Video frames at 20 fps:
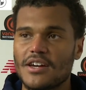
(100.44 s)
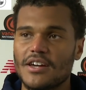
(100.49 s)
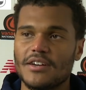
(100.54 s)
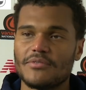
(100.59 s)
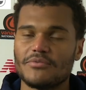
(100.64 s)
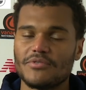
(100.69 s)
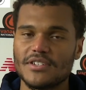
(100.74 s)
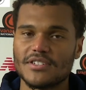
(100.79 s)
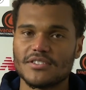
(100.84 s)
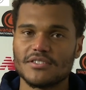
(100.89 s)
in
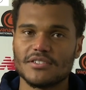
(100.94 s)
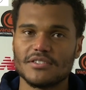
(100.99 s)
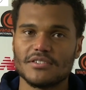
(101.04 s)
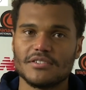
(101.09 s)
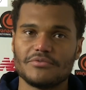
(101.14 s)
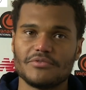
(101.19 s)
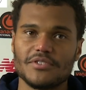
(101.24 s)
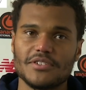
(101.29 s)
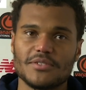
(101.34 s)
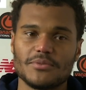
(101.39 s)
recent
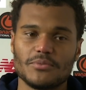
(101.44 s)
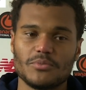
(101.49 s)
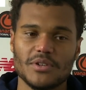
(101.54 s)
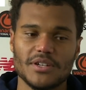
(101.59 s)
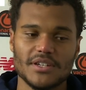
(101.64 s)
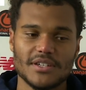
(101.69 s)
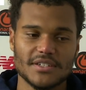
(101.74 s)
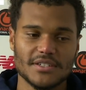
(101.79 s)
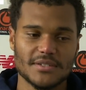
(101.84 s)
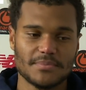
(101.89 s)
in recent
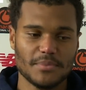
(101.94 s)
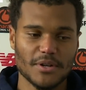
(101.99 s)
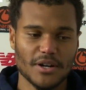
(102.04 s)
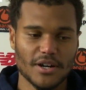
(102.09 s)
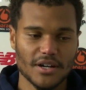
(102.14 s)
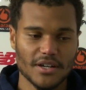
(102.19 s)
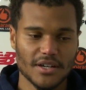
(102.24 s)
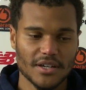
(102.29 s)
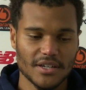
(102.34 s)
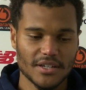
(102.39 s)
weeks,
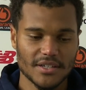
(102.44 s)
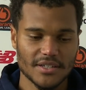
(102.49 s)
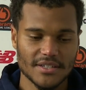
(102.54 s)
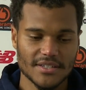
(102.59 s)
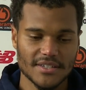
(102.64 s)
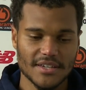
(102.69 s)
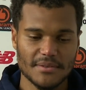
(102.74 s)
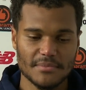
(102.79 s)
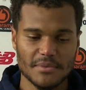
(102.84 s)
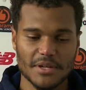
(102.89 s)
but this
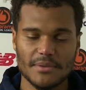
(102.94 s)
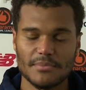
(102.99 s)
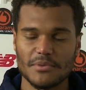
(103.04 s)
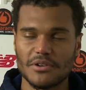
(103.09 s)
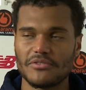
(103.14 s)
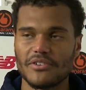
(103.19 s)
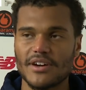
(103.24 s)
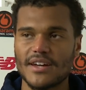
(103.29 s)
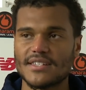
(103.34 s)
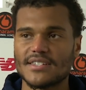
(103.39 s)
game came at the
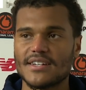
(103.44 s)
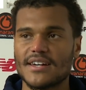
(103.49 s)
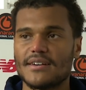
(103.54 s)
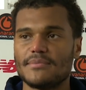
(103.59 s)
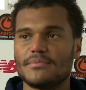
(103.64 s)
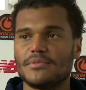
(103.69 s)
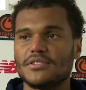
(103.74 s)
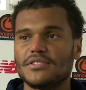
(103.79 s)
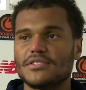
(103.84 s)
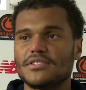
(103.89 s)
right
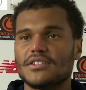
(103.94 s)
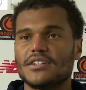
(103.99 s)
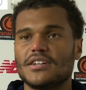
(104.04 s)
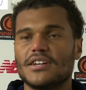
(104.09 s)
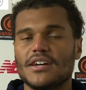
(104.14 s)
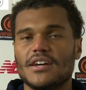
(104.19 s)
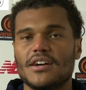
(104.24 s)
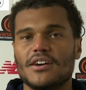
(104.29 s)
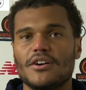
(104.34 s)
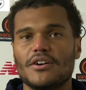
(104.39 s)
time, and
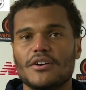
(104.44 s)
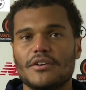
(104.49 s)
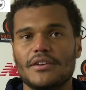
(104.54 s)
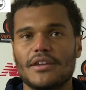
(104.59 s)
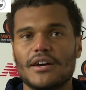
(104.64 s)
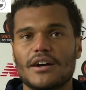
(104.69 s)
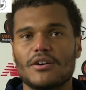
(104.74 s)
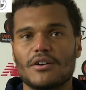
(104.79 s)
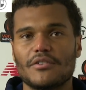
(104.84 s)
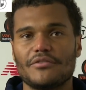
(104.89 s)

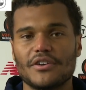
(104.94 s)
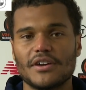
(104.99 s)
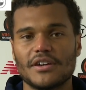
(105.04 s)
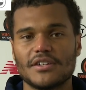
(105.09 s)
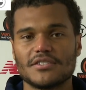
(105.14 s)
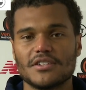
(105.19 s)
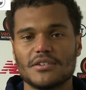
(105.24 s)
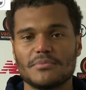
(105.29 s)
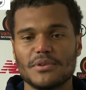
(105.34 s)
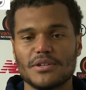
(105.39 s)
now I think it's
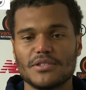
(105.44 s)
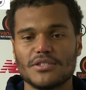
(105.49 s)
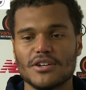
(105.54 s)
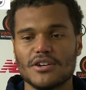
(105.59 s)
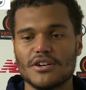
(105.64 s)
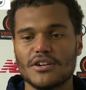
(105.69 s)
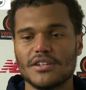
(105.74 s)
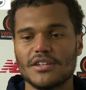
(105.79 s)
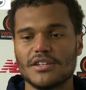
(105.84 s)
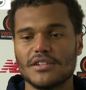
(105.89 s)
going to be a
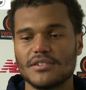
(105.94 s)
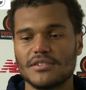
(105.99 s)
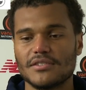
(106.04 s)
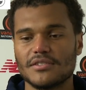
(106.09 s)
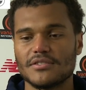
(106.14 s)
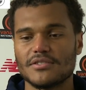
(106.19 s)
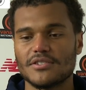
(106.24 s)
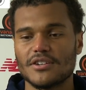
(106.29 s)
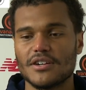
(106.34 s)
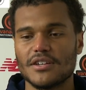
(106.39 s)
turning
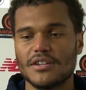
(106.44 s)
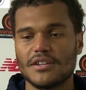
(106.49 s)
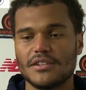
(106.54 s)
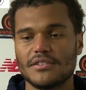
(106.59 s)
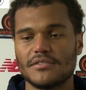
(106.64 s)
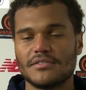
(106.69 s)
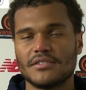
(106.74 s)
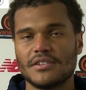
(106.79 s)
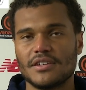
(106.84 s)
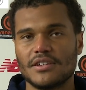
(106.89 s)
in
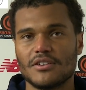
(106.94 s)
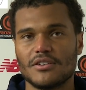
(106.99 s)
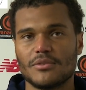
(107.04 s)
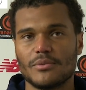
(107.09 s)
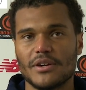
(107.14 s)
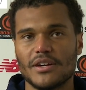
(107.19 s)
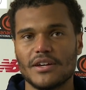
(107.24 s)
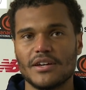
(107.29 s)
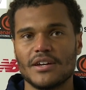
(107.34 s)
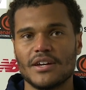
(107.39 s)
in our
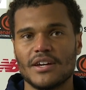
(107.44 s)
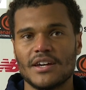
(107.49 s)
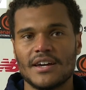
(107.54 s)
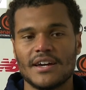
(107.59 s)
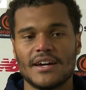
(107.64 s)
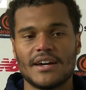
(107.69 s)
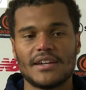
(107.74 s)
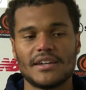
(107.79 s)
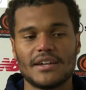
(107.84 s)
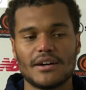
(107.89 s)
way,
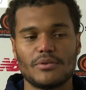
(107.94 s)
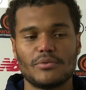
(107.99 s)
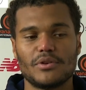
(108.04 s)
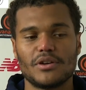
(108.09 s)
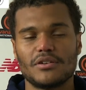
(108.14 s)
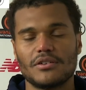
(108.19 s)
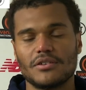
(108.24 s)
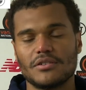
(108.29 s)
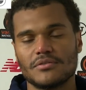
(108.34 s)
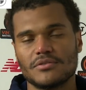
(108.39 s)
and now we
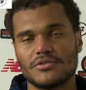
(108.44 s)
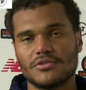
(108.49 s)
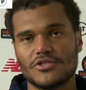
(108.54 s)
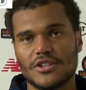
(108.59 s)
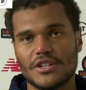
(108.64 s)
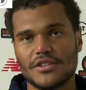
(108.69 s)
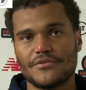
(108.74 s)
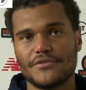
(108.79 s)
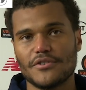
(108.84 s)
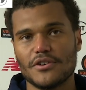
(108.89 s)
can
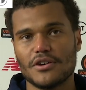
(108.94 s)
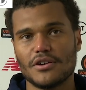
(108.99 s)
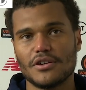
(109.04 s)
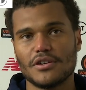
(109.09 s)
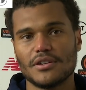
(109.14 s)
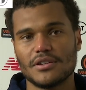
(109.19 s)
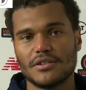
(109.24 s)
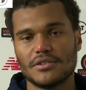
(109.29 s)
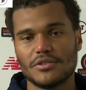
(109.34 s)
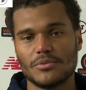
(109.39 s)
transfer
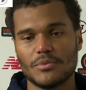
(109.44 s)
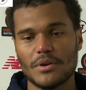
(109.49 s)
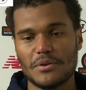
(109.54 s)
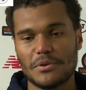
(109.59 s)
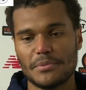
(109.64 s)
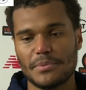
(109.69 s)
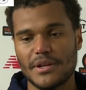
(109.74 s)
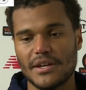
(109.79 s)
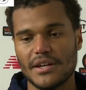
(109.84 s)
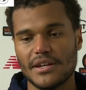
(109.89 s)
the way we
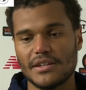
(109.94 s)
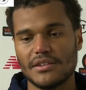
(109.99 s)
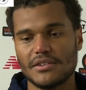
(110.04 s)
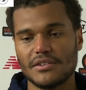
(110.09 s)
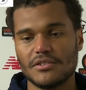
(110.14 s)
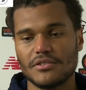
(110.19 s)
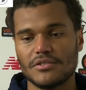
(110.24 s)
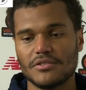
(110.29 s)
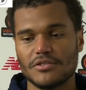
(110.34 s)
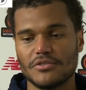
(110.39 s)
played and
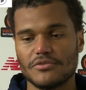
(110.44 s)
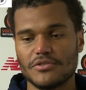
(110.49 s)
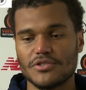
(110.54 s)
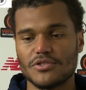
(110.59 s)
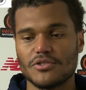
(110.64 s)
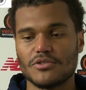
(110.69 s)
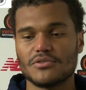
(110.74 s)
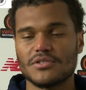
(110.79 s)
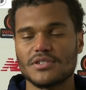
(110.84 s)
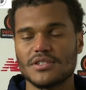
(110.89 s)
the
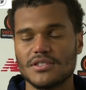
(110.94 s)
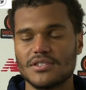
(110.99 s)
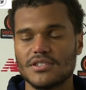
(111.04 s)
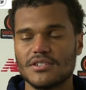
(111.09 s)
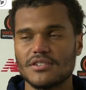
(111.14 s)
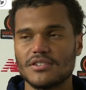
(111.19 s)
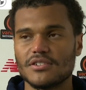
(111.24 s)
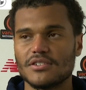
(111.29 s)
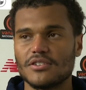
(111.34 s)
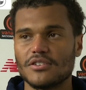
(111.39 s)
results into
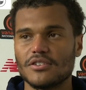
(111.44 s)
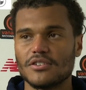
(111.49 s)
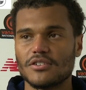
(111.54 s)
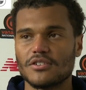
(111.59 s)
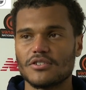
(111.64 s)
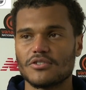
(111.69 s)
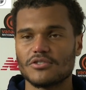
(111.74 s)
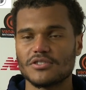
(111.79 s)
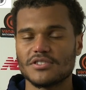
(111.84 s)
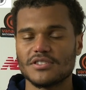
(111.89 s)

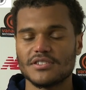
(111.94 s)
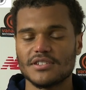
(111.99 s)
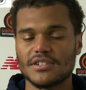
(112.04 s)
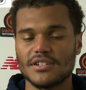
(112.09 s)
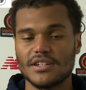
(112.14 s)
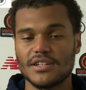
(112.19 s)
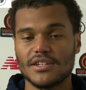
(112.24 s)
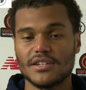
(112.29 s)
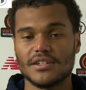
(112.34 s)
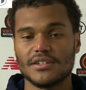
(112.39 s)
across into the
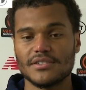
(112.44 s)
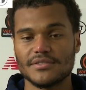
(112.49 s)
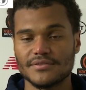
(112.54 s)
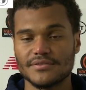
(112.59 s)
league.